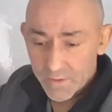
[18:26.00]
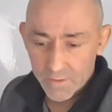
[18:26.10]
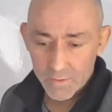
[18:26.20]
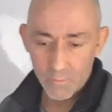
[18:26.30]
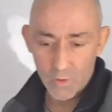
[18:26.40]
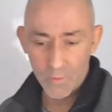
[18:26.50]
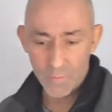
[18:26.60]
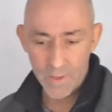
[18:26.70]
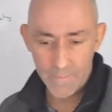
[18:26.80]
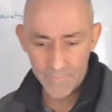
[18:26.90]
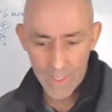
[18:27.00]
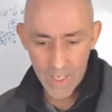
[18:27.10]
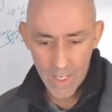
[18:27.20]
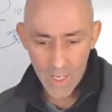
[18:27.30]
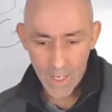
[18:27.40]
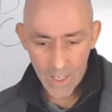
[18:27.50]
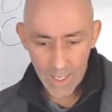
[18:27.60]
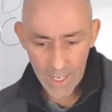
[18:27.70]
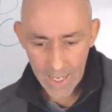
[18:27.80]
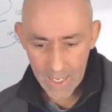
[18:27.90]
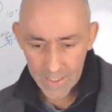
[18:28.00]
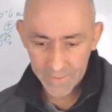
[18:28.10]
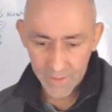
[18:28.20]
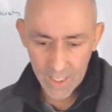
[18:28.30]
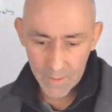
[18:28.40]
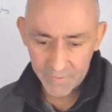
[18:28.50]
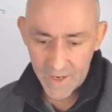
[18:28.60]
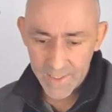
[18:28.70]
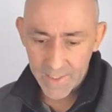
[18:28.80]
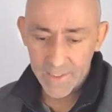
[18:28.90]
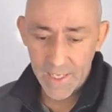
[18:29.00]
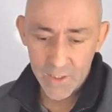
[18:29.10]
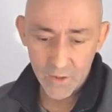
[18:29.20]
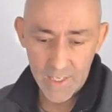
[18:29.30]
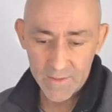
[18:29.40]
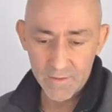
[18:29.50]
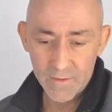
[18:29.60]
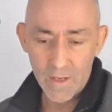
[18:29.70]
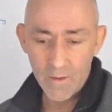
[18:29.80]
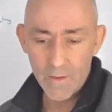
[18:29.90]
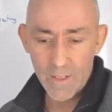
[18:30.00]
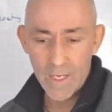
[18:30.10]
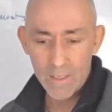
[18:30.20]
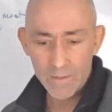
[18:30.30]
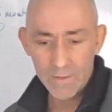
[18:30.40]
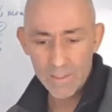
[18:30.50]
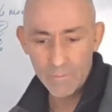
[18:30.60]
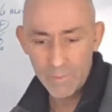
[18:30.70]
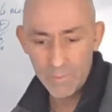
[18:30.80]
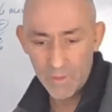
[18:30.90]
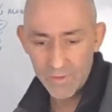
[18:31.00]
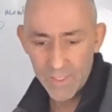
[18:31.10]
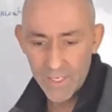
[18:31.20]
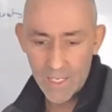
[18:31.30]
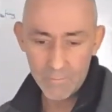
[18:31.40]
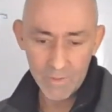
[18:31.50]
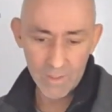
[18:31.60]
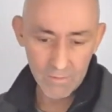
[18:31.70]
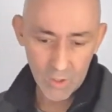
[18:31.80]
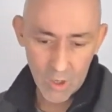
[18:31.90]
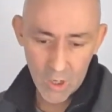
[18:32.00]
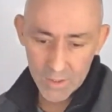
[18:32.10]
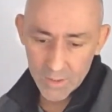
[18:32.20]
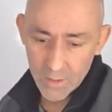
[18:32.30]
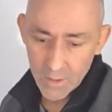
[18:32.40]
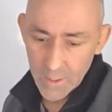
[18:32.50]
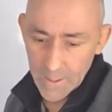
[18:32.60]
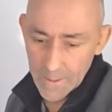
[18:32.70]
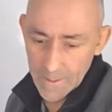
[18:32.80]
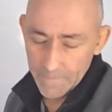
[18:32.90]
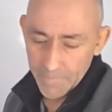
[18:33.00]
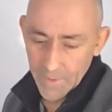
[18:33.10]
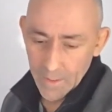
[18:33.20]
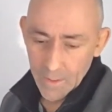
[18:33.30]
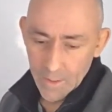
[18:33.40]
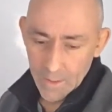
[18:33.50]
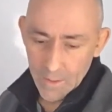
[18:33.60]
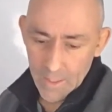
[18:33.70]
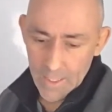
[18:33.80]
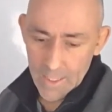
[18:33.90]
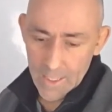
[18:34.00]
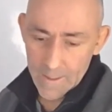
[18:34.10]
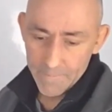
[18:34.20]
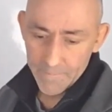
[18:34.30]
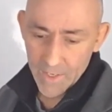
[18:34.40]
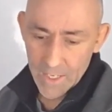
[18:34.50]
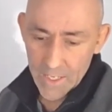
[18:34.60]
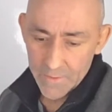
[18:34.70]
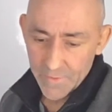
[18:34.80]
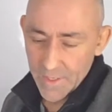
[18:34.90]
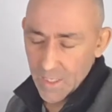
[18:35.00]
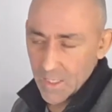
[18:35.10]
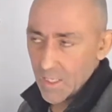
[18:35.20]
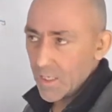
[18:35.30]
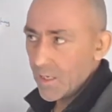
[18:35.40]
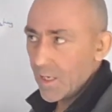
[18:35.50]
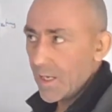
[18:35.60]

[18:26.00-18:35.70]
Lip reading: is more appropriate. And providing engaging lessons. Discipline policy can be taught, and the